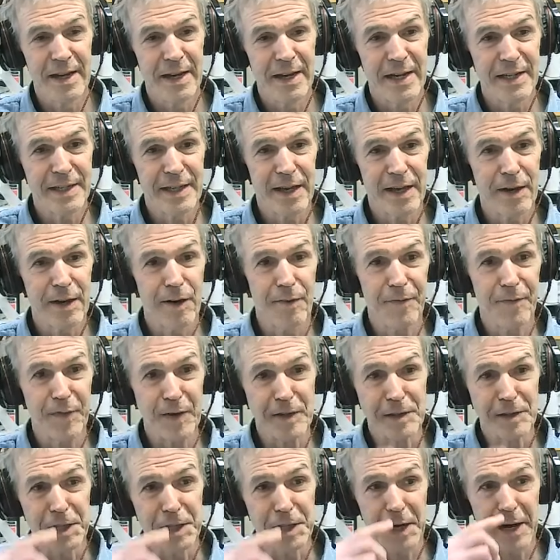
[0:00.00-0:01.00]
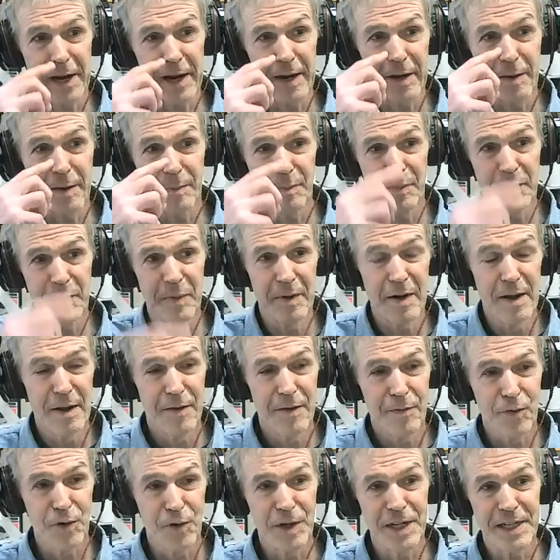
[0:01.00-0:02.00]
instead of filtering them
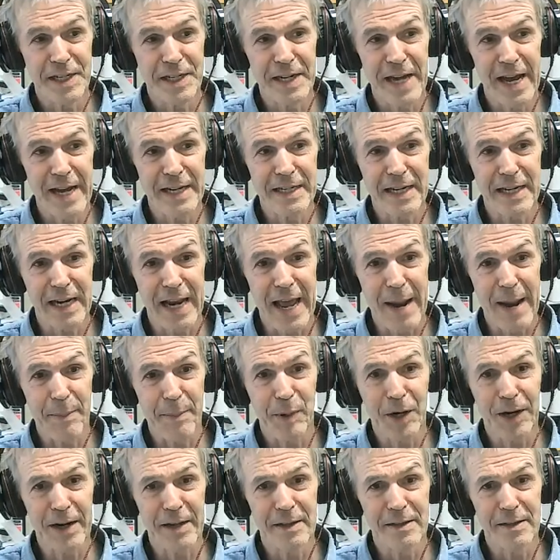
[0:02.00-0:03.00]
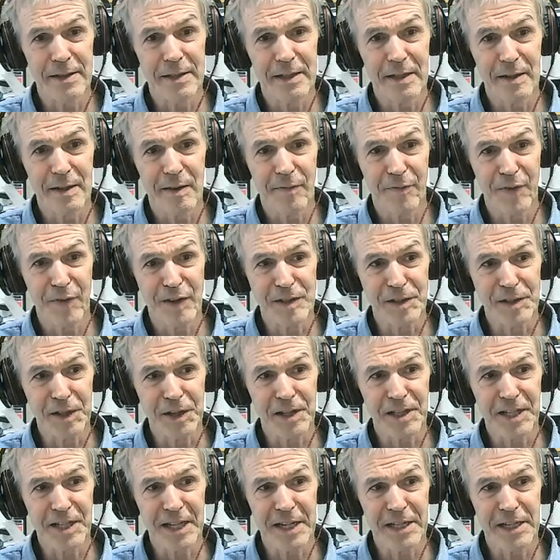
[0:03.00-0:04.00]
through this nice labyrinth
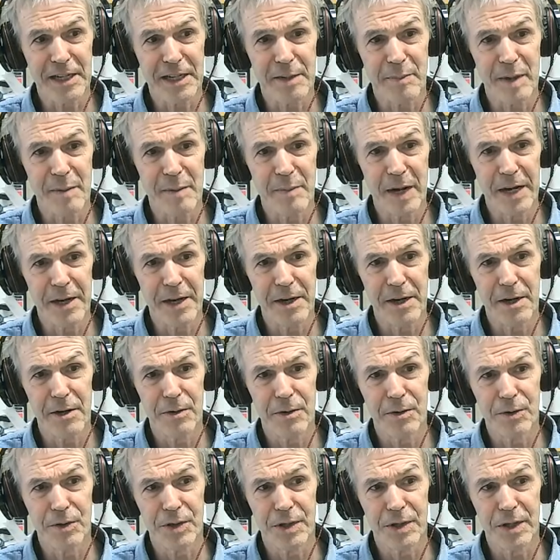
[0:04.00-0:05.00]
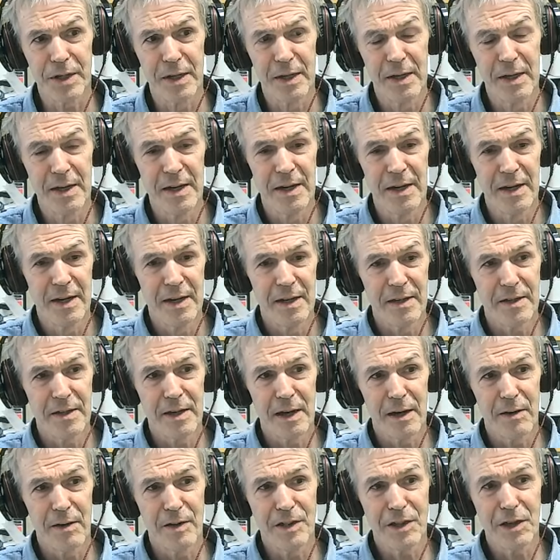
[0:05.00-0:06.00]
filter system in my nose.
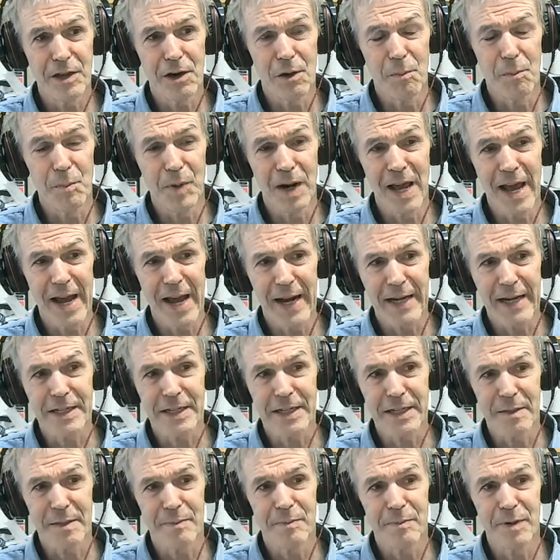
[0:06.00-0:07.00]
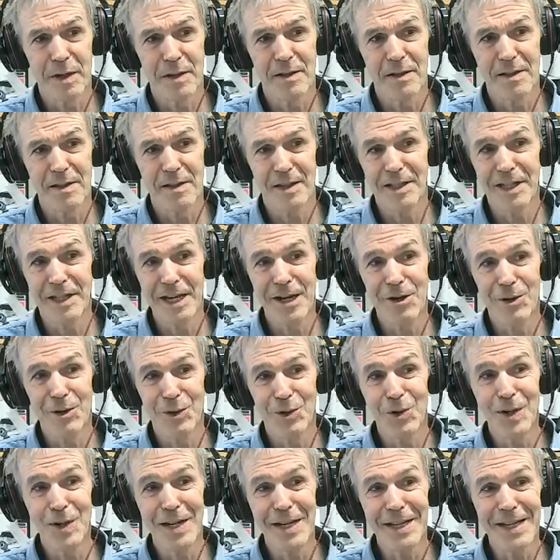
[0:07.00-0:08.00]
So it's complex, but the
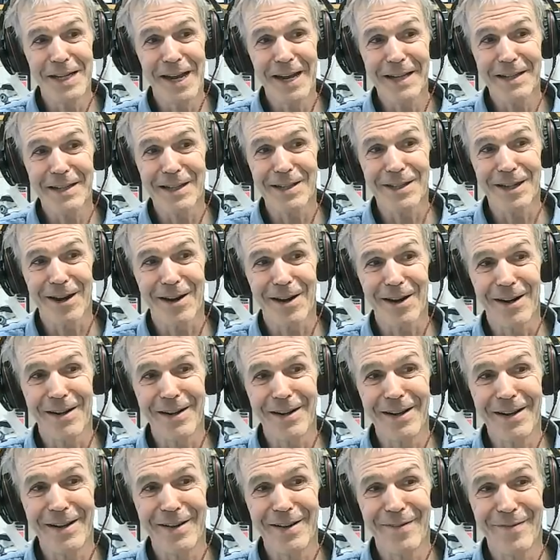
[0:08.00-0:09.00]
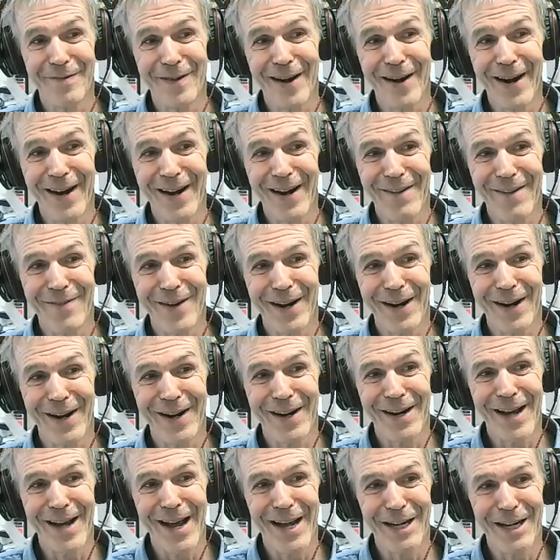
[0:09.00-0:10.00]
CO2 detectors are indeed a very,
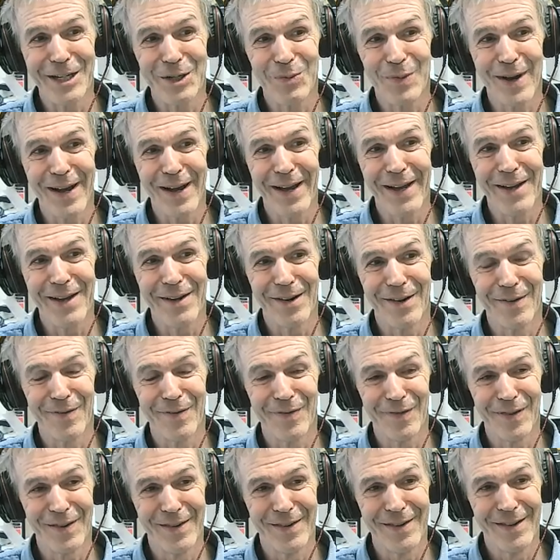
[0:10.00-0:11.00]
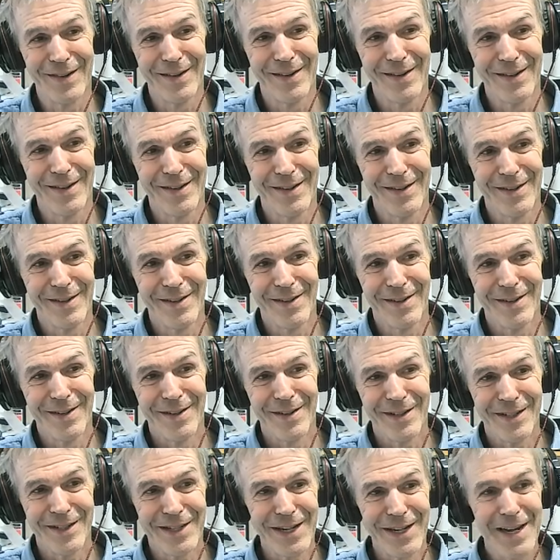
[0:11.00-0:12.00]
very nice way of
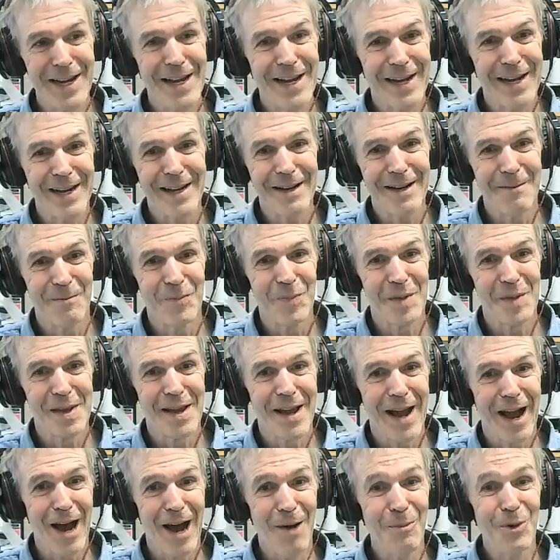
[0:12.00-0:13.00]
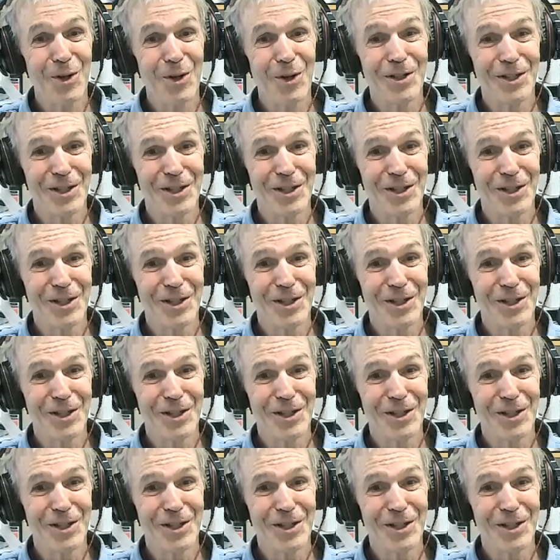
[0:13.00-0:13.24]
seeing how much